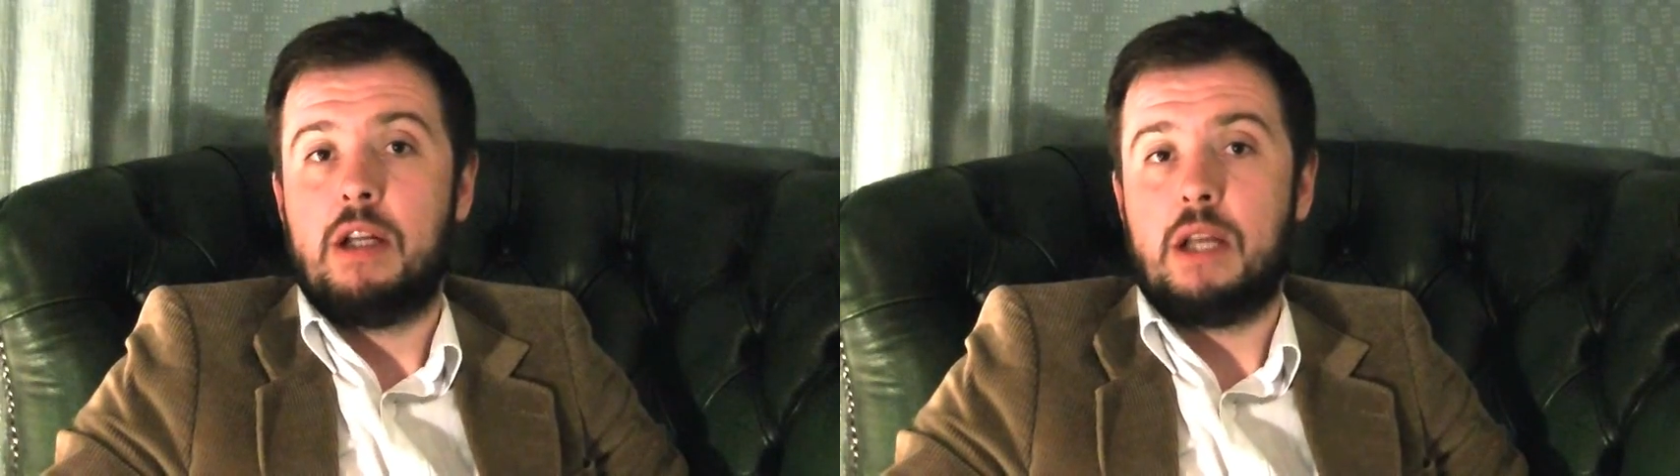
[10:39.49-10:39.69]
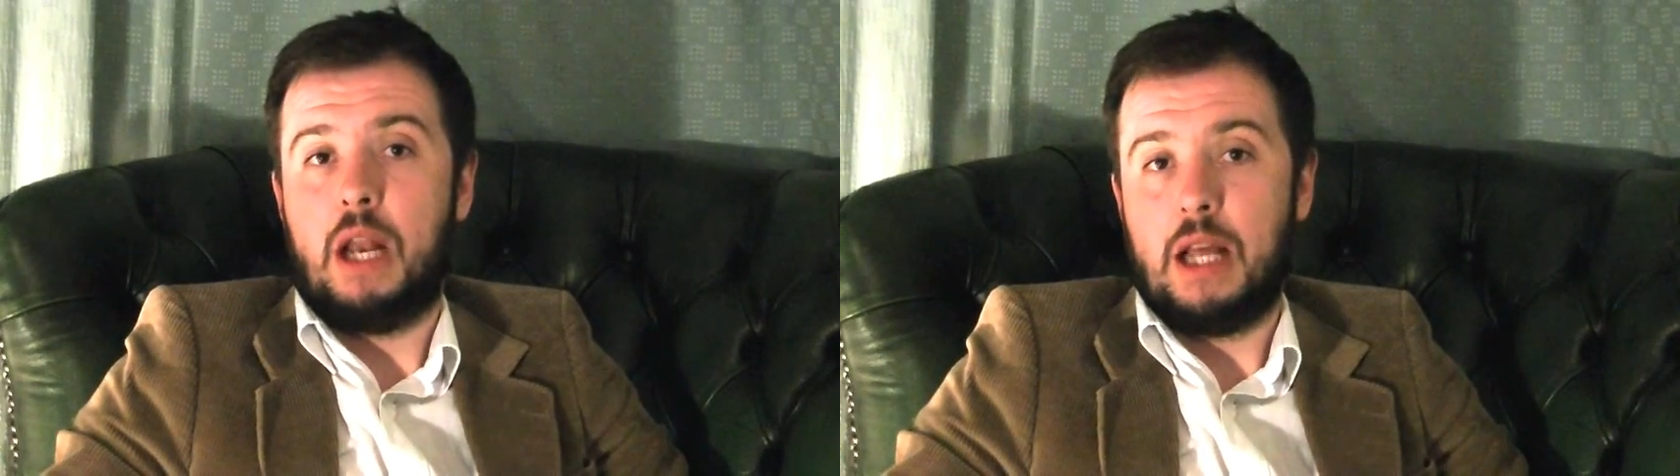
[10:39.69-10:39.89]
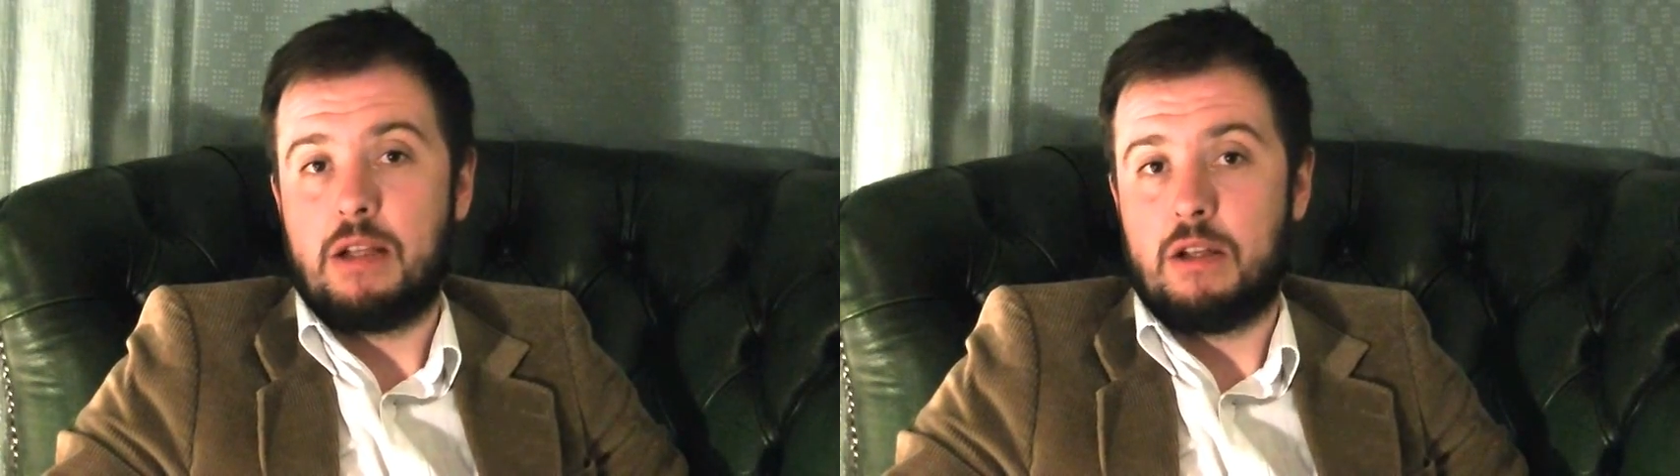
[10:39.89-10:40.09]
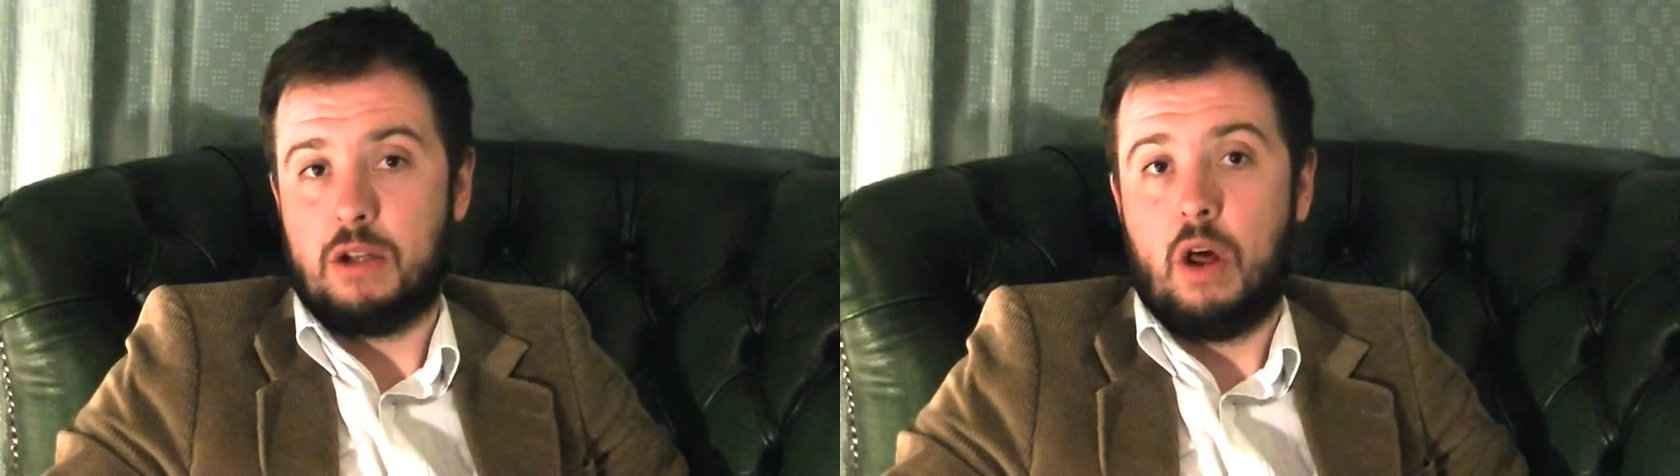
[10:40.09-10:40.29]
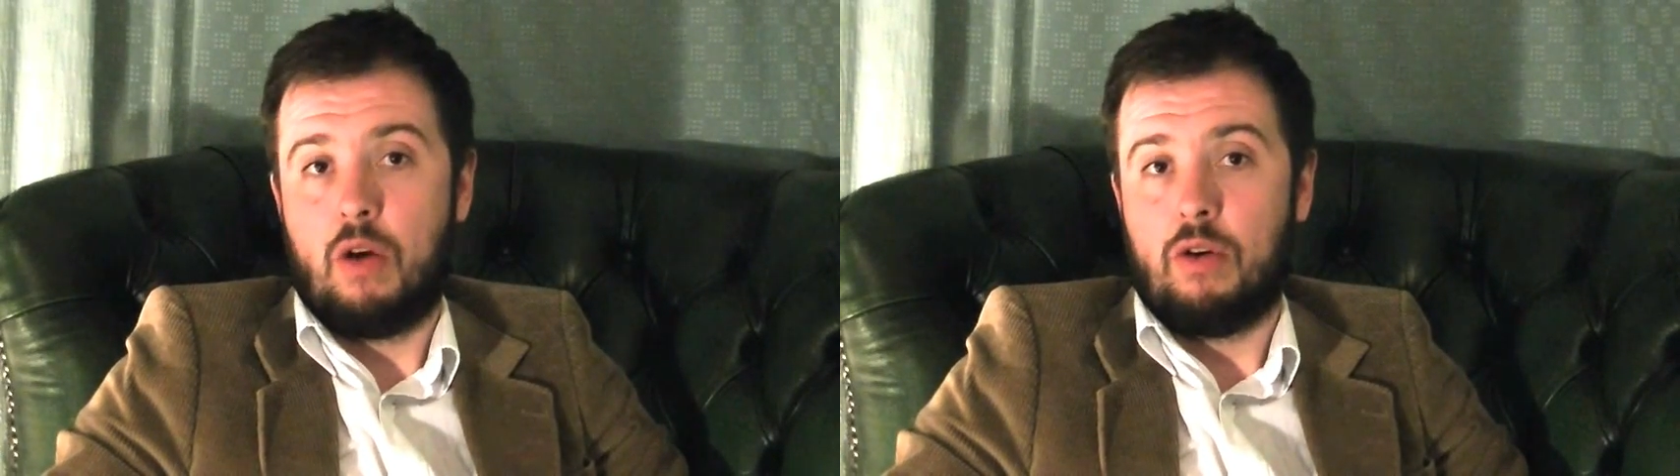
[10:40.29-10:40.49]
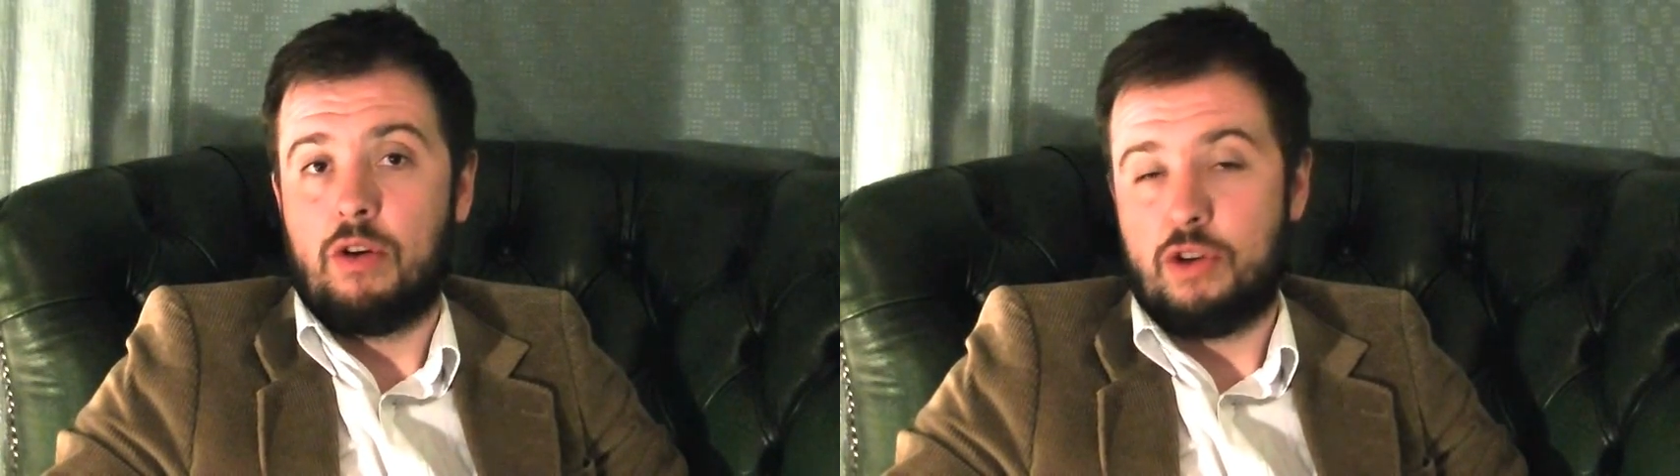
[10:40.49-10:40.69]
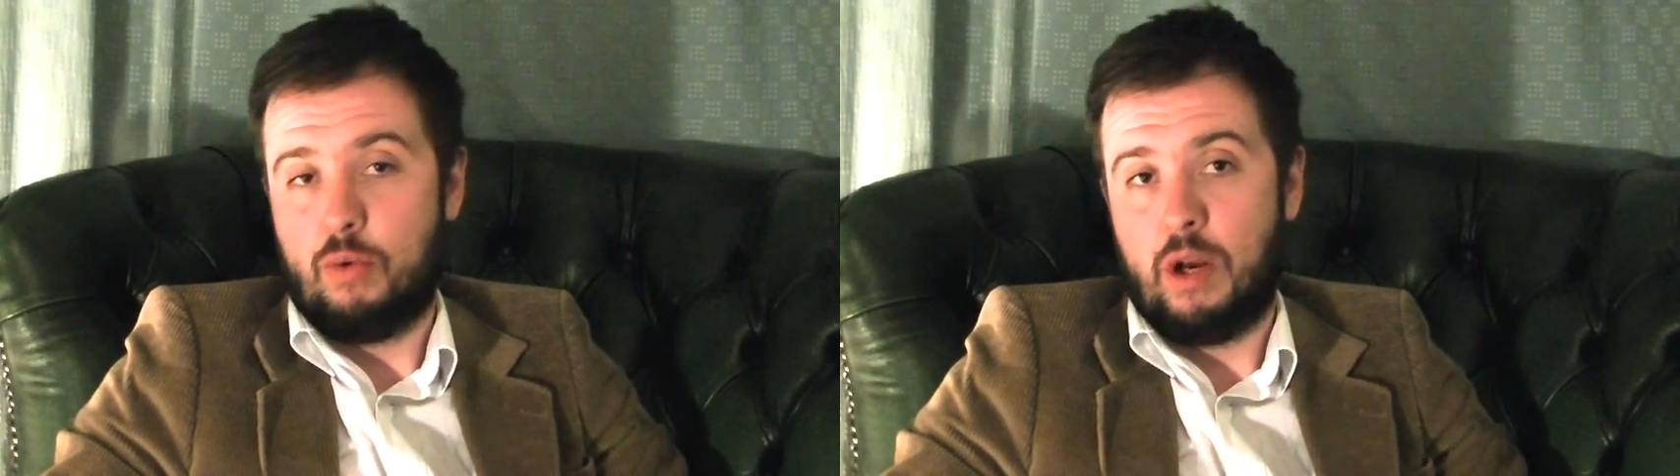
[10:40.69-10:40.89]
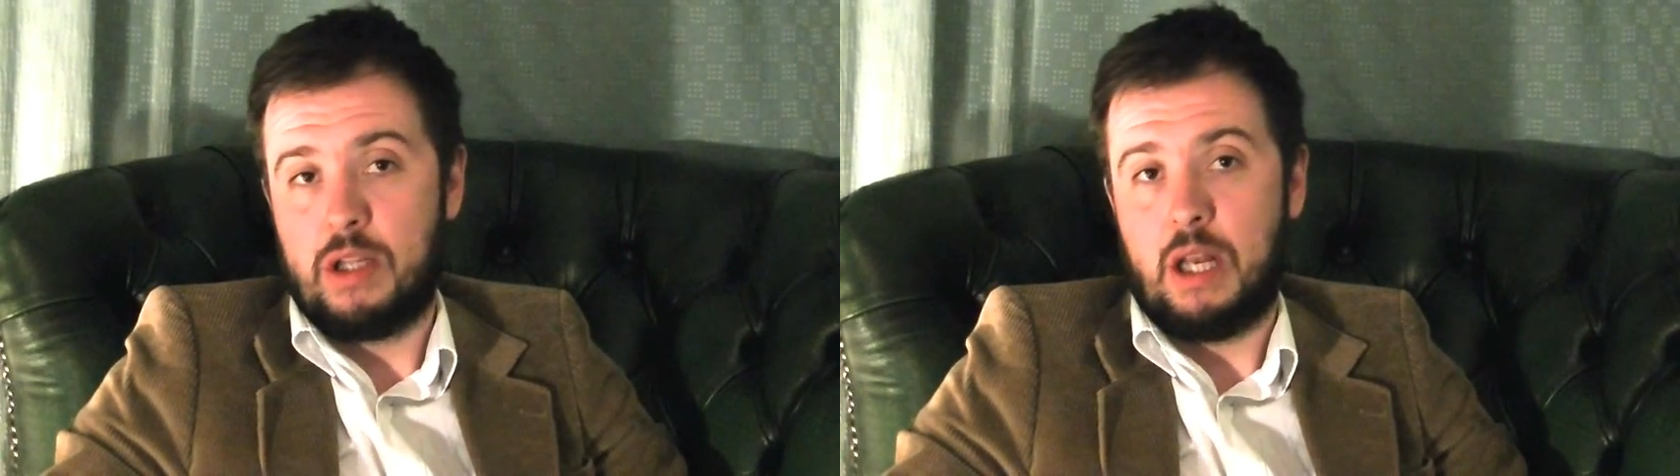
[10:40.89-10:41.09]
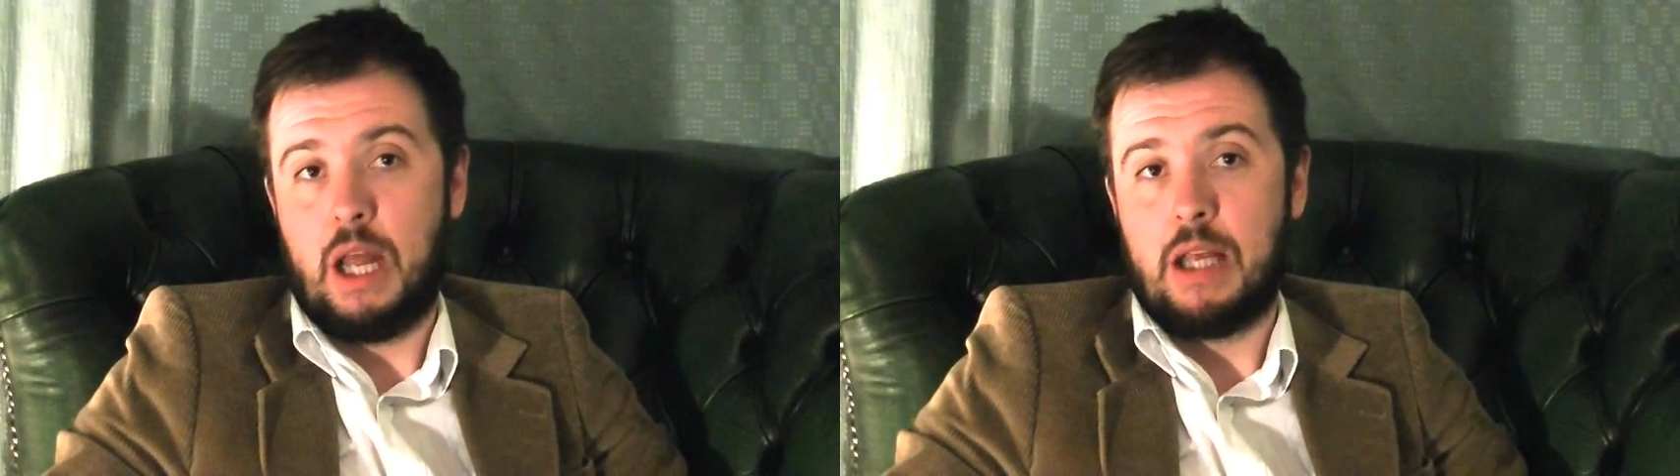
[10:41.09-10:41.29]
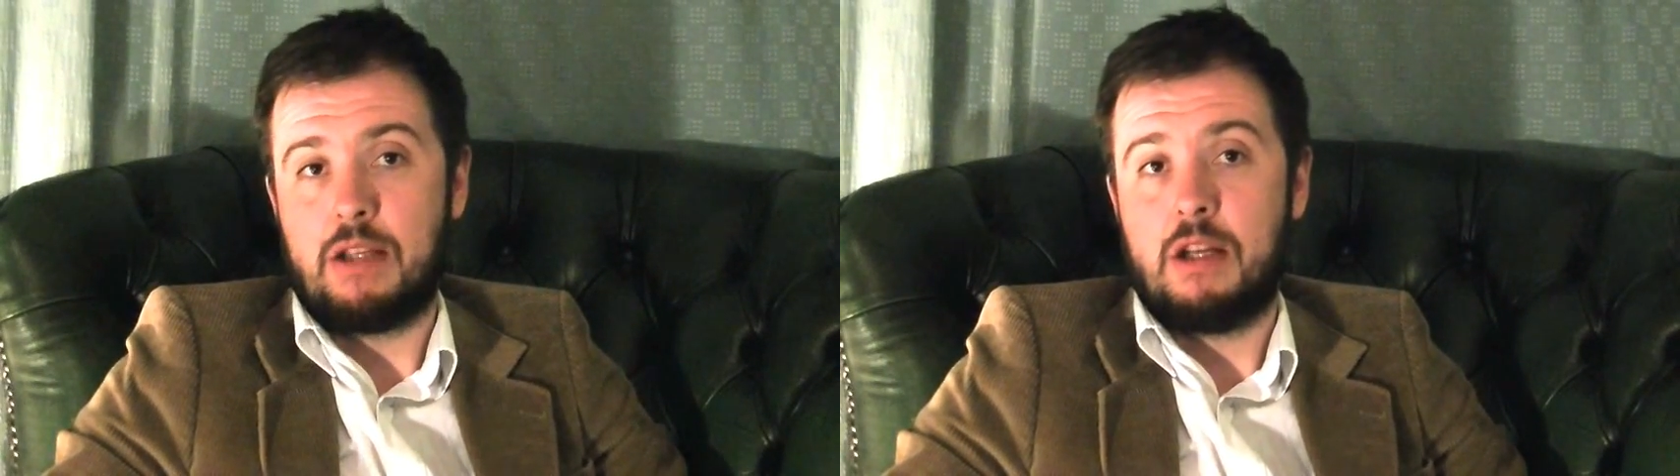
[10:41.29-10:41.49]
to last as long as you want it to
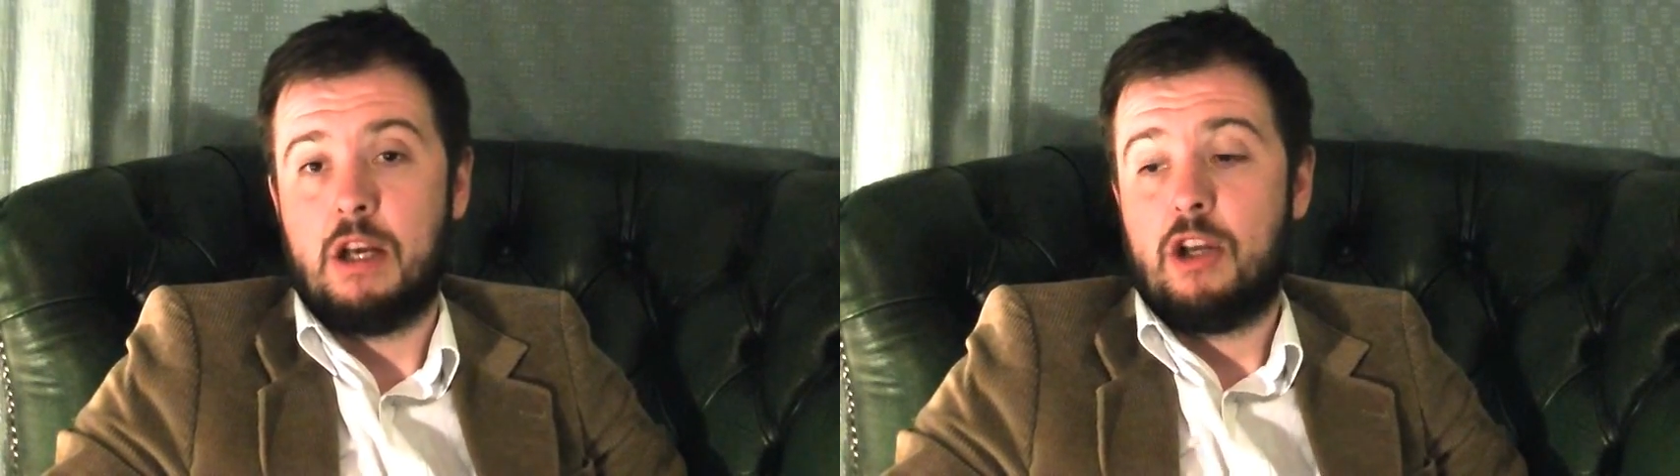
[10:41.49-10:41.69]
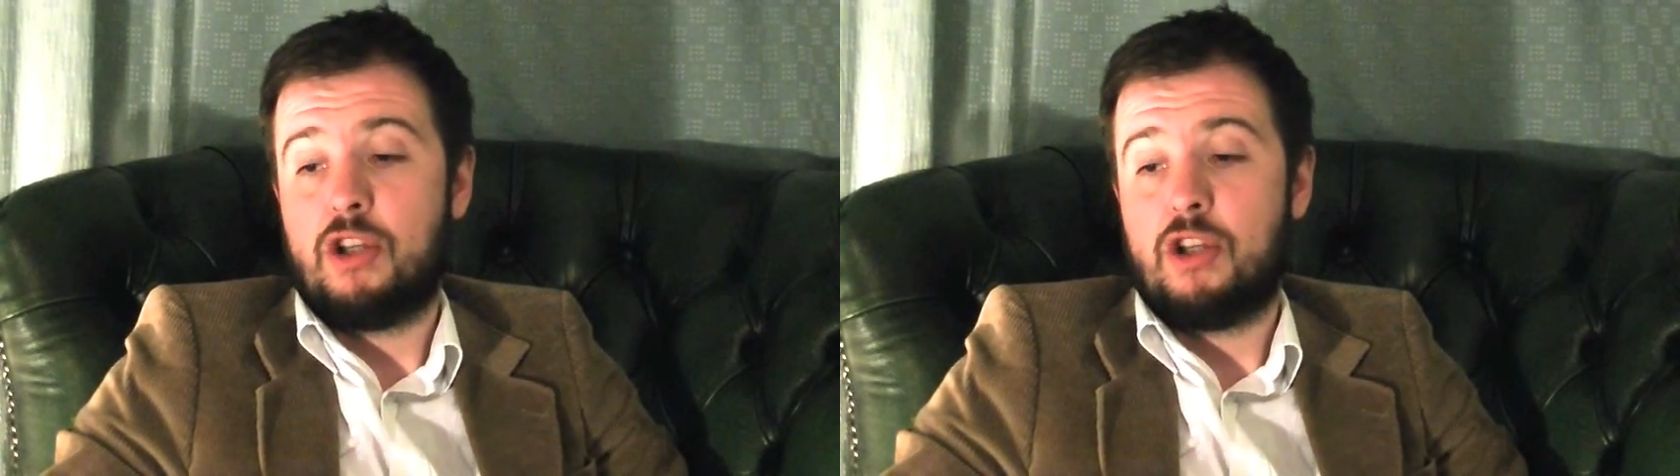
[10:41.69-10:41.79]
last.